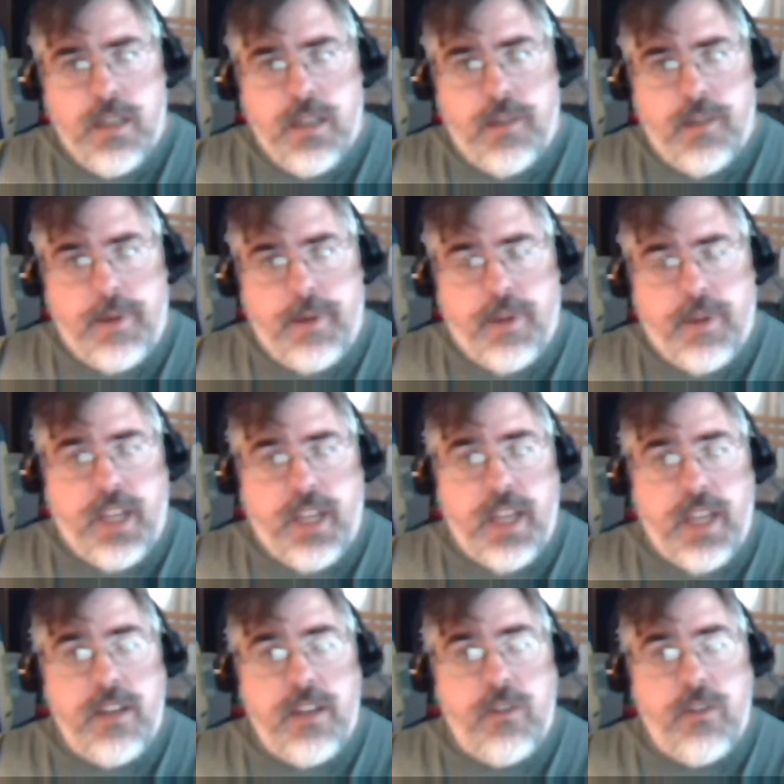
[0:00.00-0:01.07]
to be able to
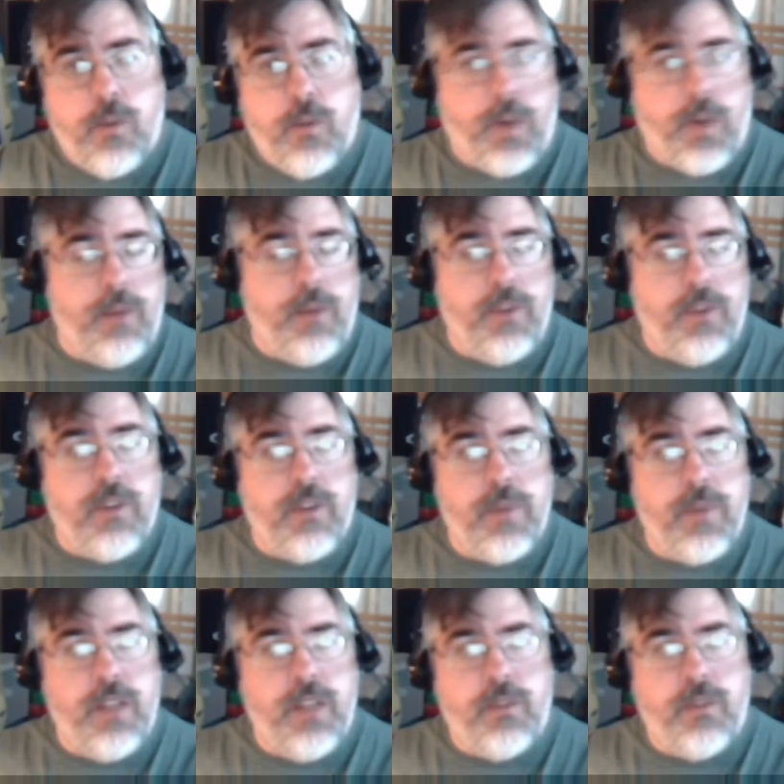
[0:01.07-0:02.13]
get into a ring with
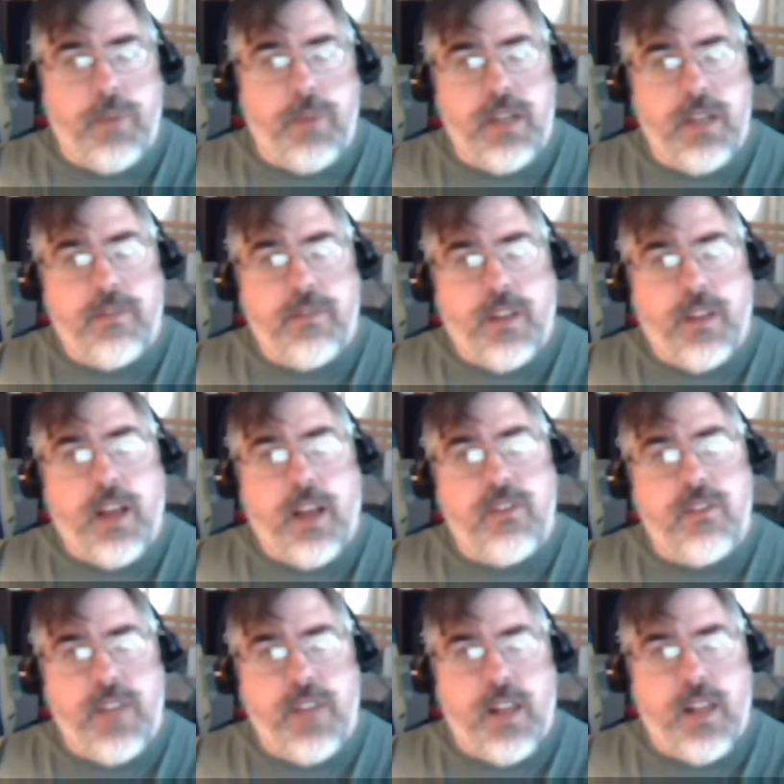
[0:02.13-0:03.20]
somebody who's been to
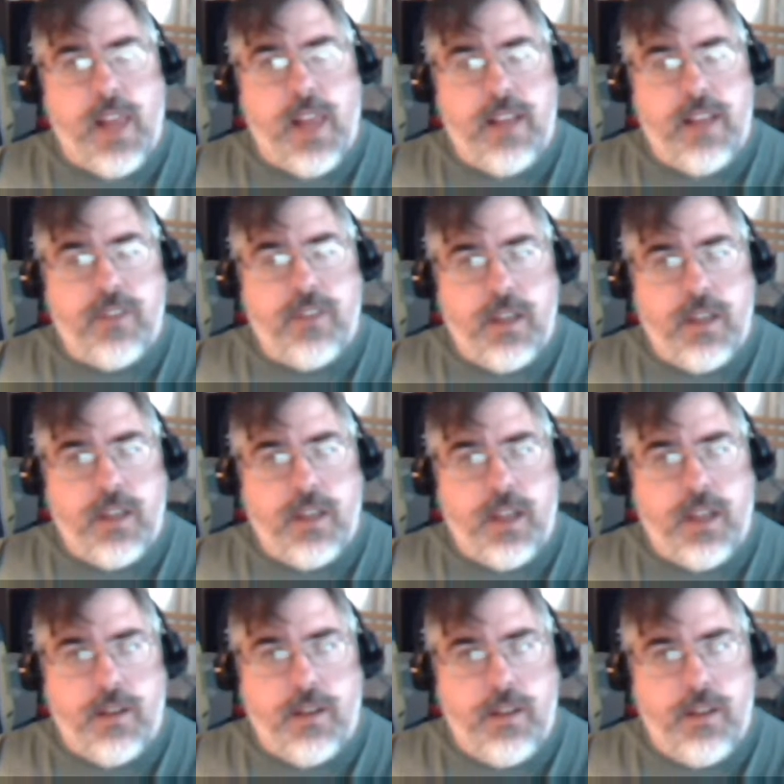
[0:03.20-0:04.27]
philosophy class and
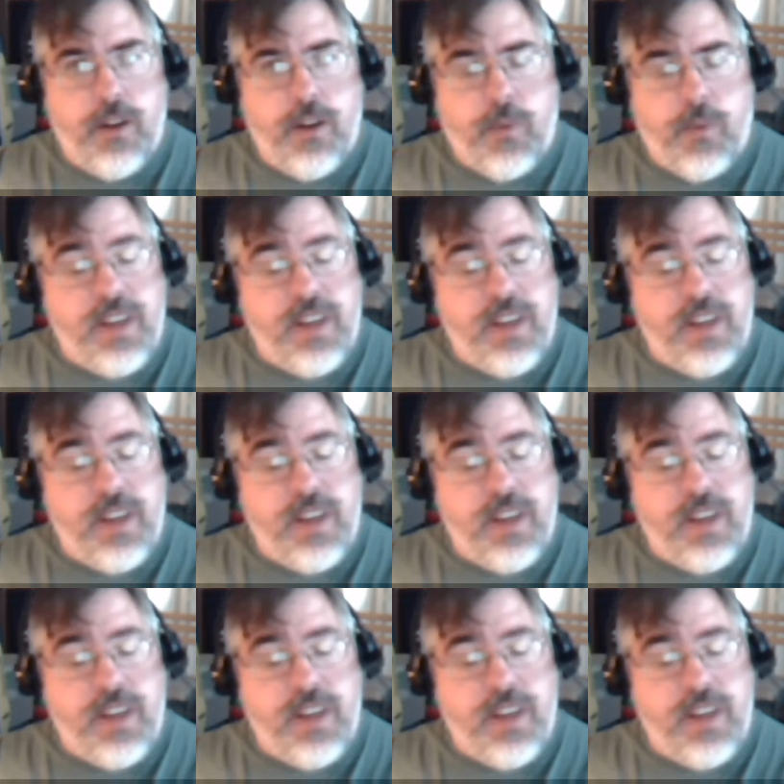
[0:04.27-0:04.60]
you know,